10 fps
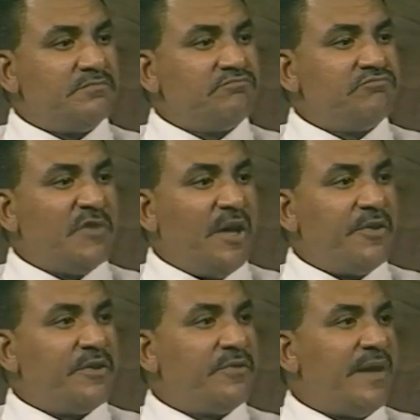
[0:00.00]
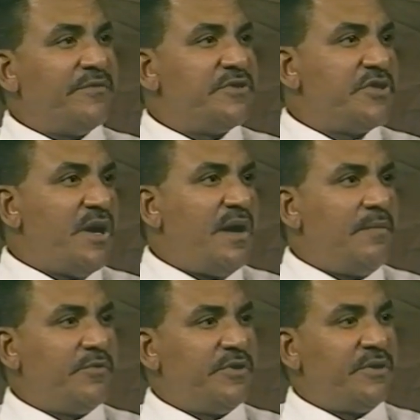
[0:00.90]
now they don't have a
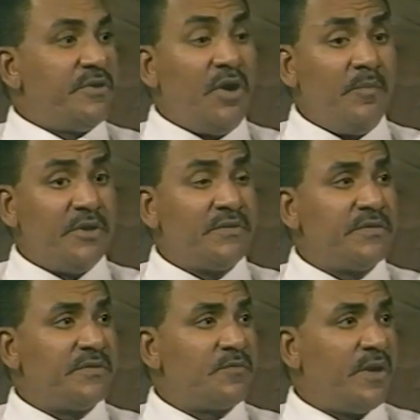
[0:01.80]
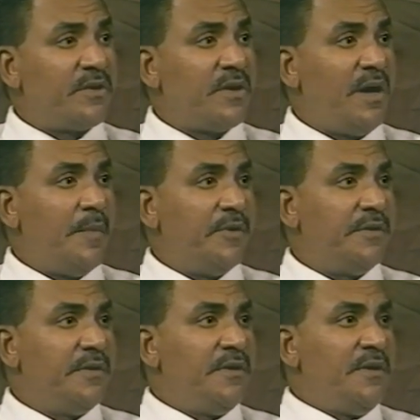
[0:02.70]
job or they're homeless. It's quite common.
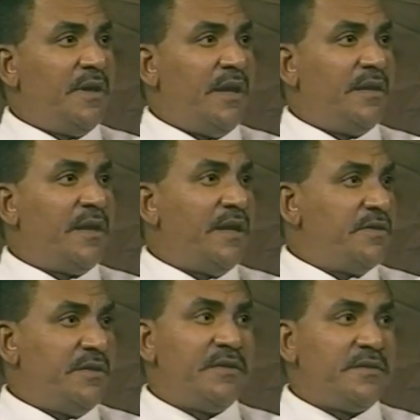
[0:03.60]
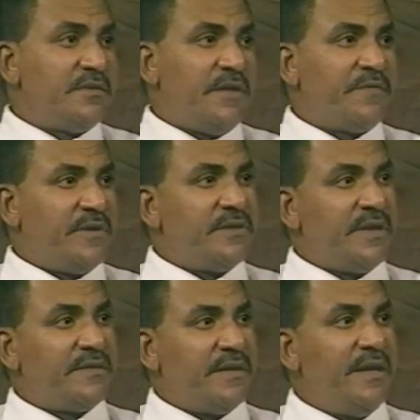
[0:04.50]
And hygiene definitely
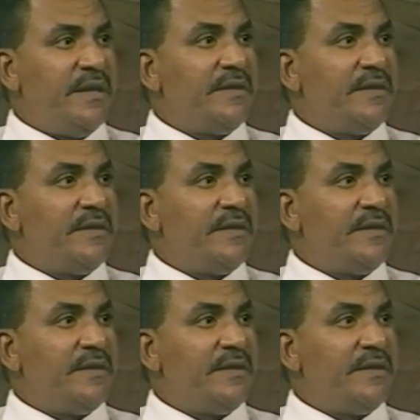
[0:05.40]
takes a hit.